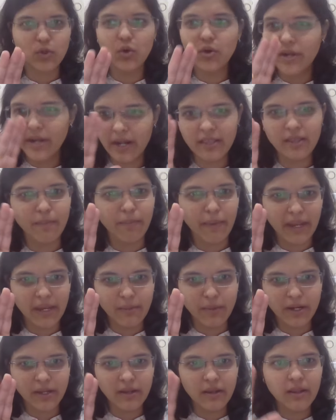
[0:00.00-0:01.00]
Don't hit the
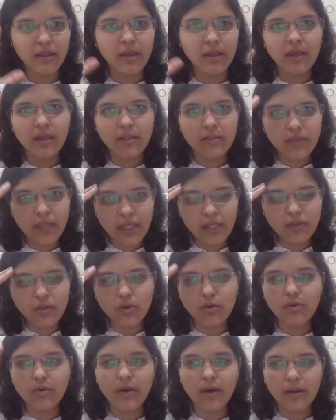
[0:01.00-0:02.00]
panic button. Think
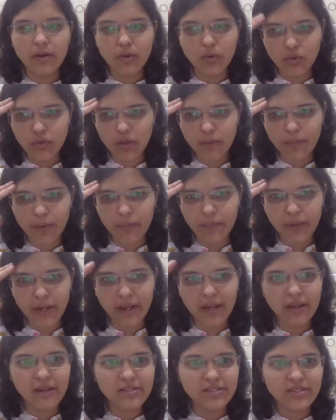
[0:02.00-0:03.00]
through, do your proper
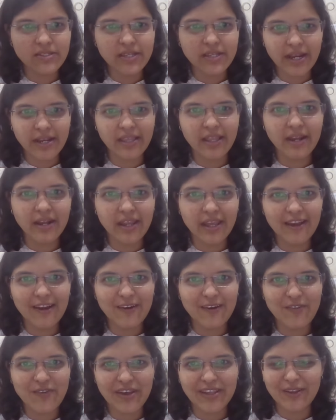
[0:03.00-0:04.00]
analysis, and then take
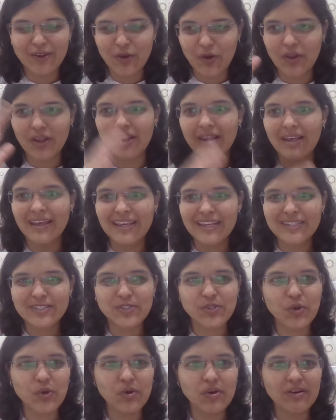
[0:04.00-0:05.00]
a final call.
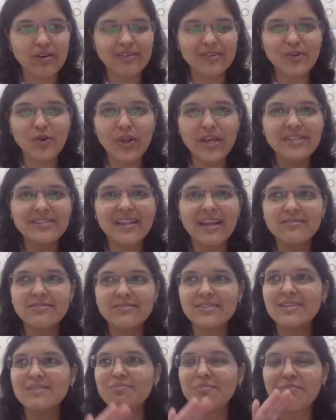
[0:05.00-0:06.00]
So today's live
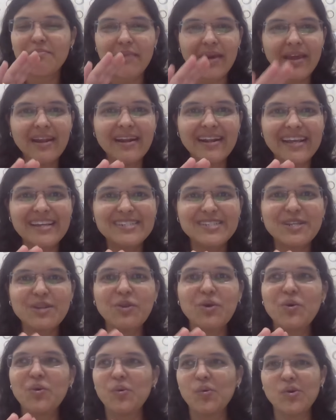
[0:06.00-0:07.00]
stream main intention
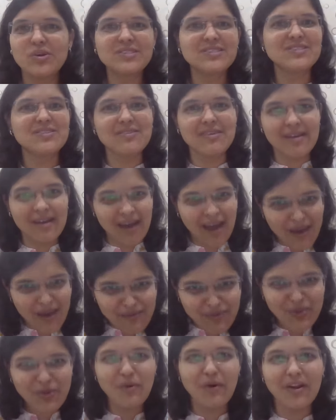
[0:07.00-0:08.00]
was to
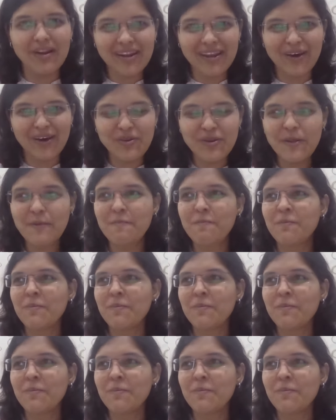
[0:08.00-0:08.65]
calm you all down.